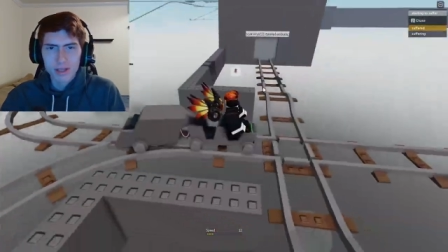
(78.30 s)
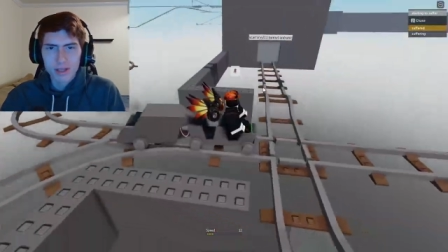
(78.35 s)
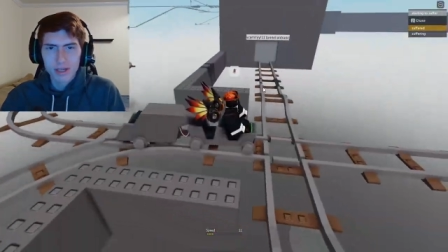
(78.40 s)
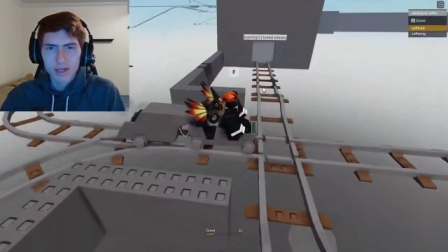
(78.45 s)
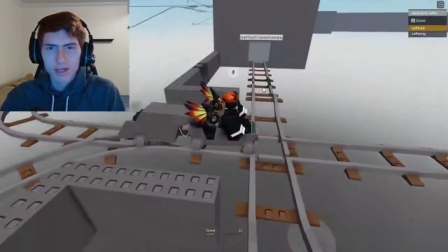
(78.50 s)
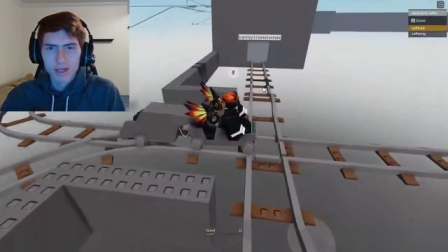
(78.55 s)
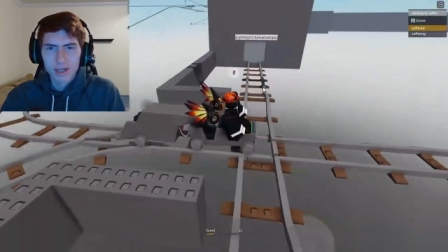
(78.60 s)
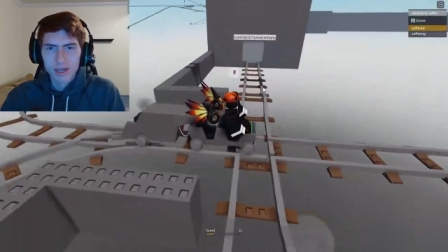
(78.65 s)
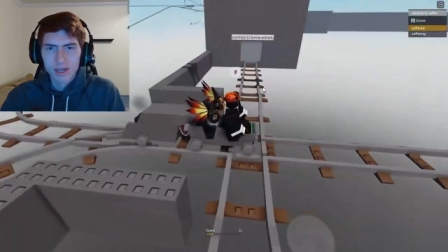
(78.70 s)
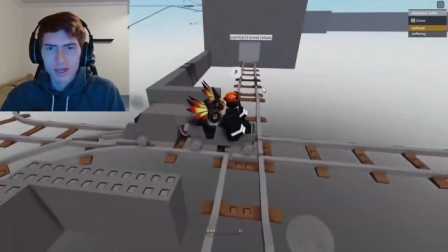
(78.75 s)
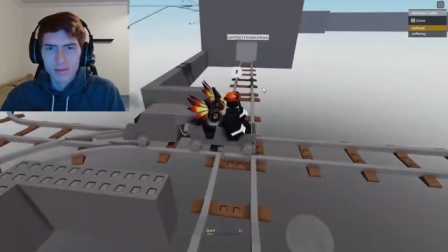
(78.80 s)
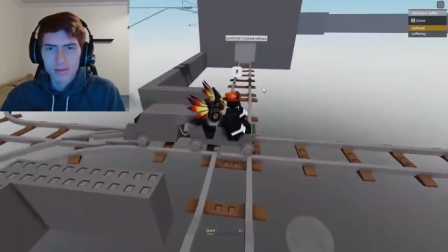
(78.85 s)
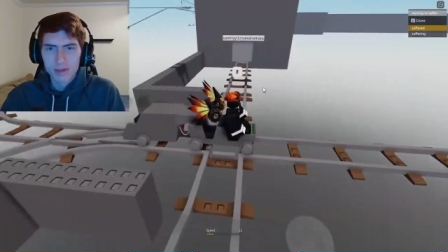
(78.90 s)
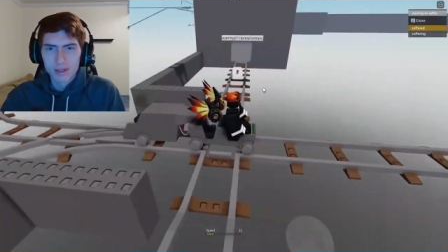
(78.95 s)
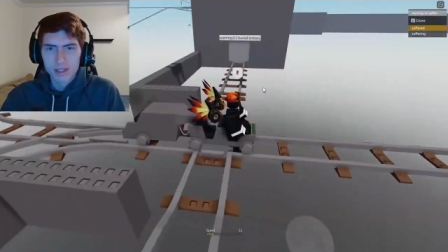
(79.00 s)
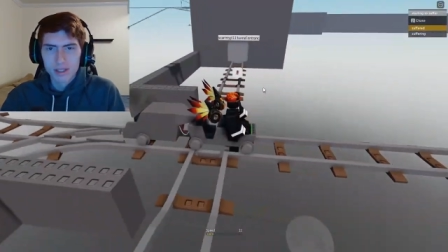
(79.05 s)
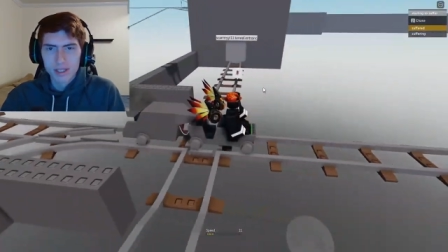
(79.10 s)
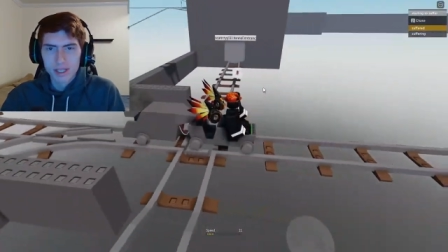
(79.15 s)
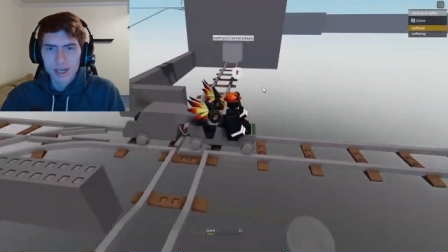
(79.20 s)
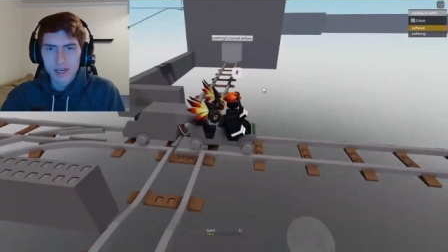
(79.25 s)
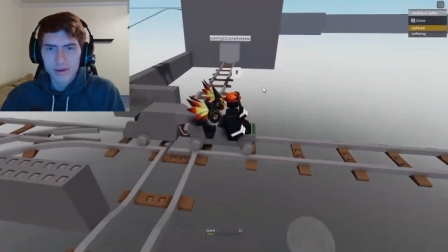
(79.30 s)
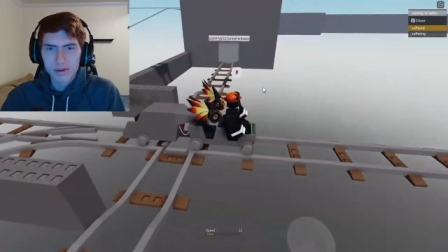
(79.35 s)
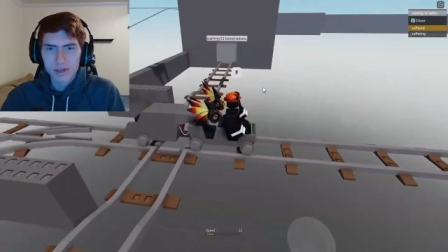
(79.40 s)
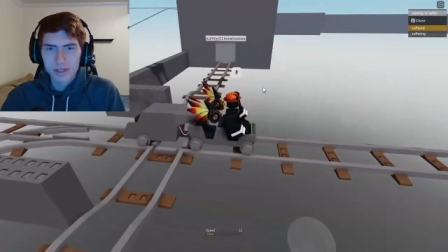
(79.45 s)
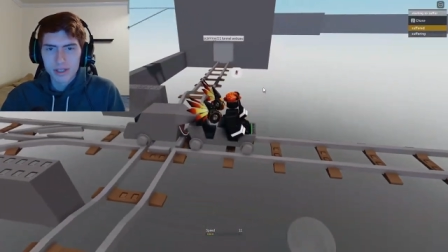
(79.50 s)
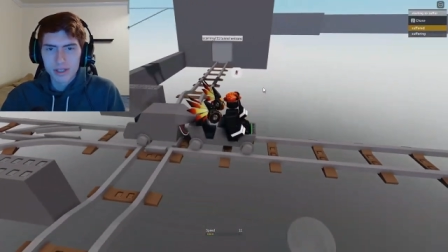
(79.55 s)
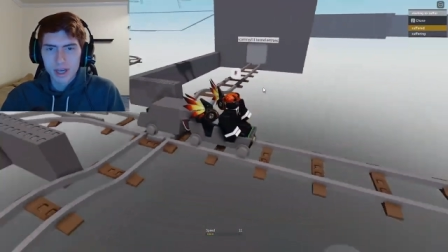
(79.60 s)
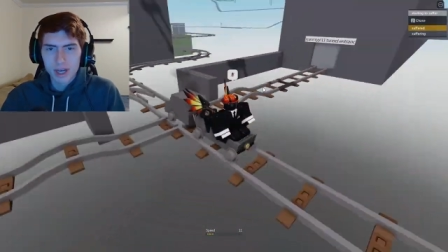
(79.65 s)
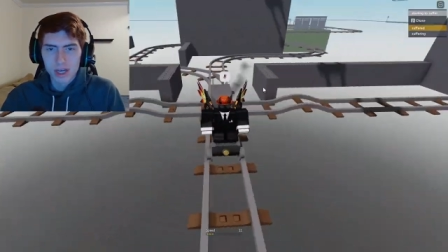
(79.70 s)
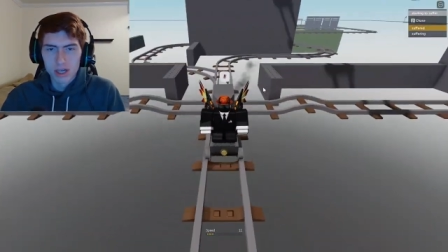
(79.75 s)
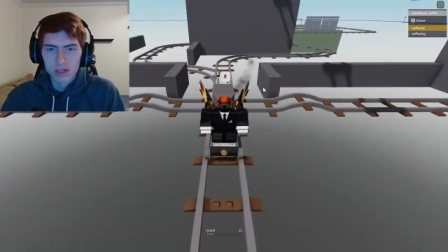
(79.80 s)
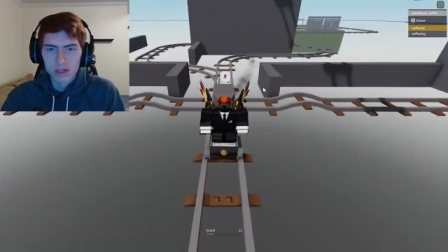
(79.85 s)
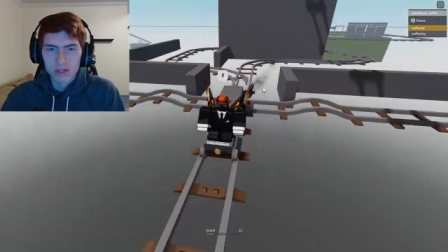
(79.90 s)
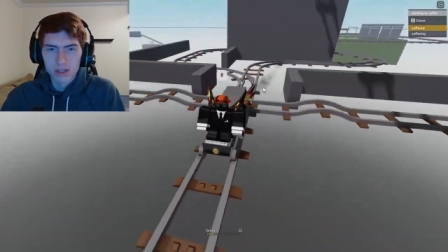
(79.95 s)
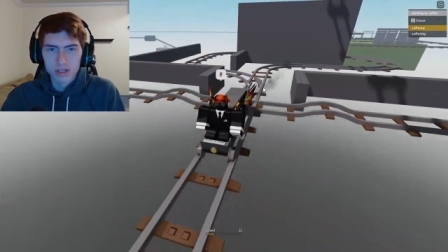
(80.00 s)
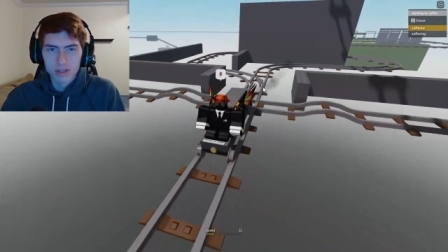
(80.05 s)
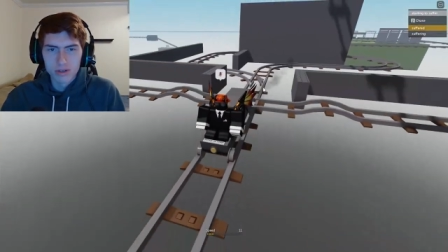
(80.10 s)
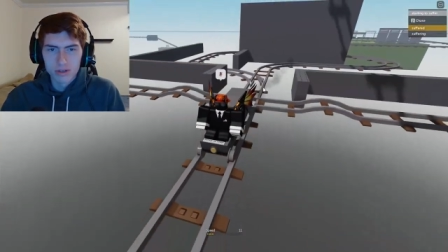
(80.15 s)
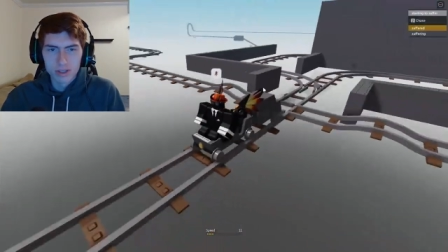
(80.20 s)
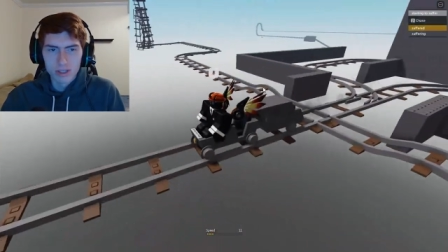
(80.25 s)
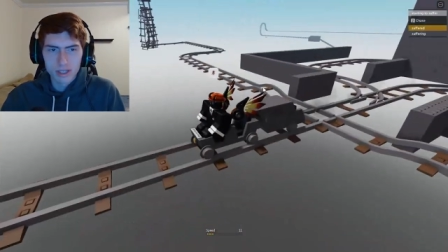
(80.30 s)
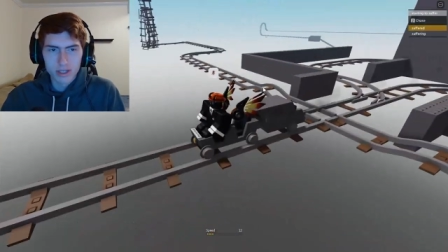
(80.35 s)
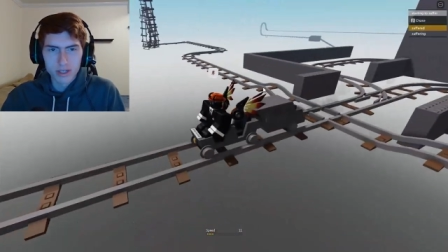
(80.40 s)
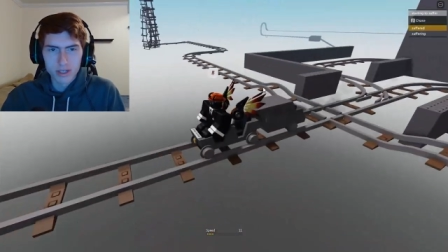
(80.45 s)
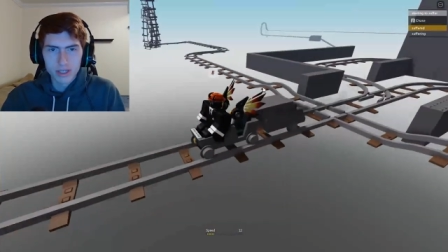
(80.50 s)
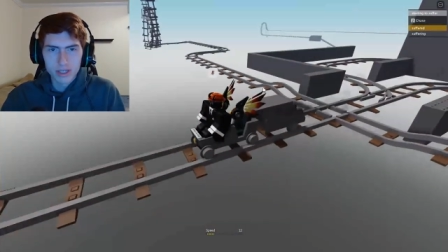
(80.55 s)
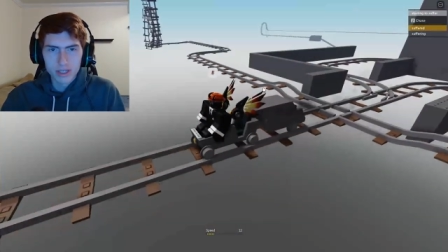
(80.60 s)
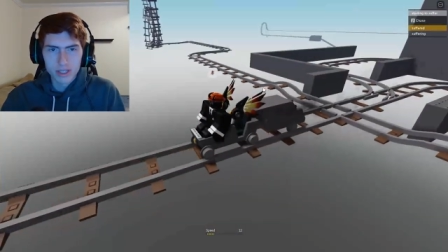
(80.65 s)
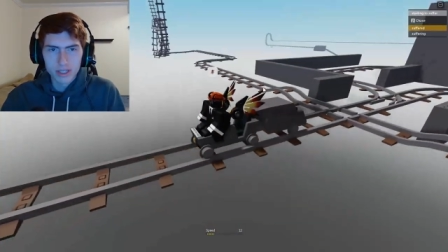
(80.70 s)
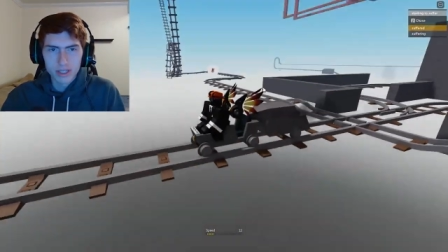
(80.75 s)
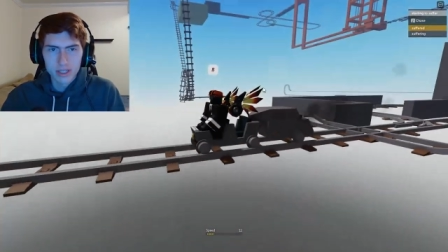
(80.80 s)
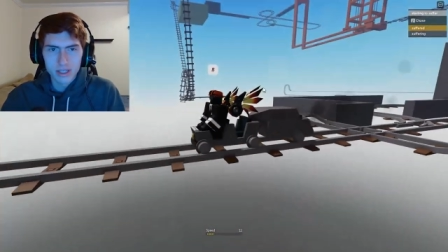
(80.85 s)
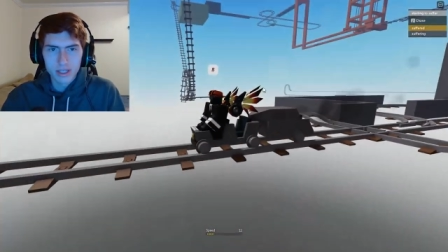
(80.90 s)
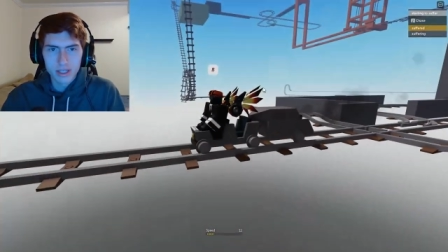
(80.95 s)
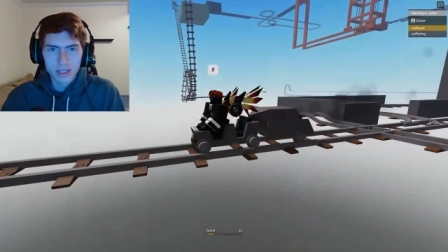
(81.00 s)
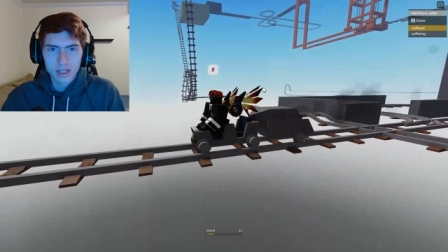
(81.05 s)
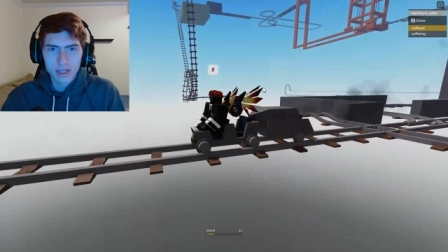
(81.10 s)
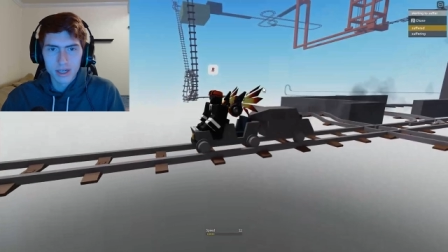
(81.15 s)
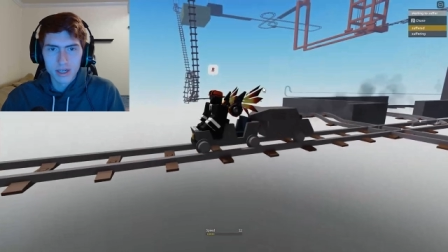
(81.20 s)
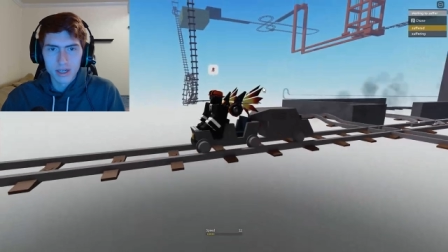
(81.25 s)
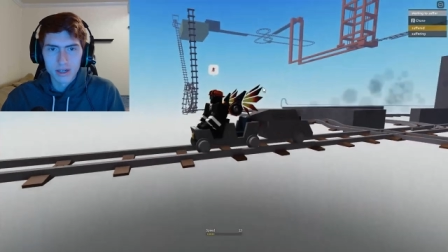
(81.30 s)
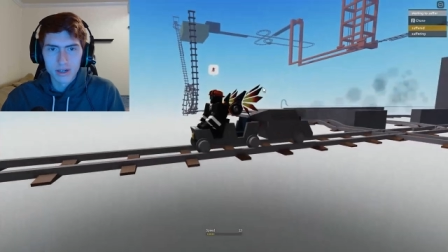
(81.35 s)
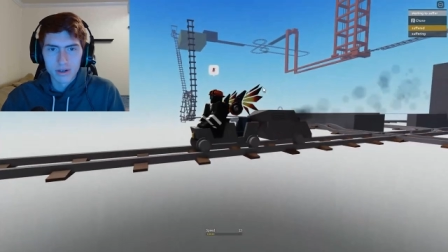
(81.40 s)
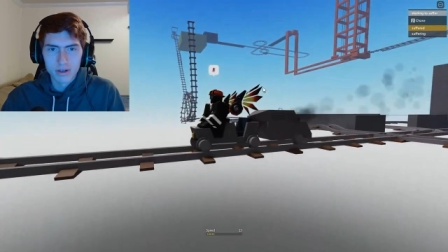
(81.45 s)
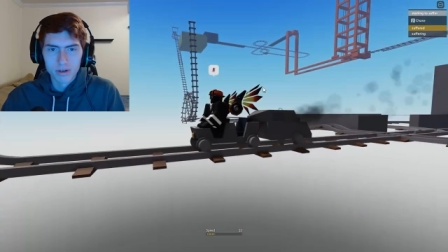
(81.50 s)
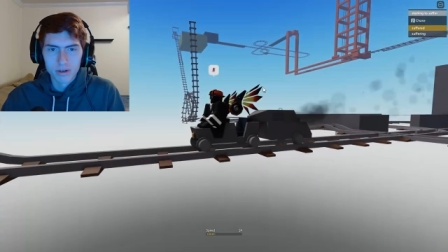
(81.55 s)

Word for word: Um, a scary tunnel entrance, how in there?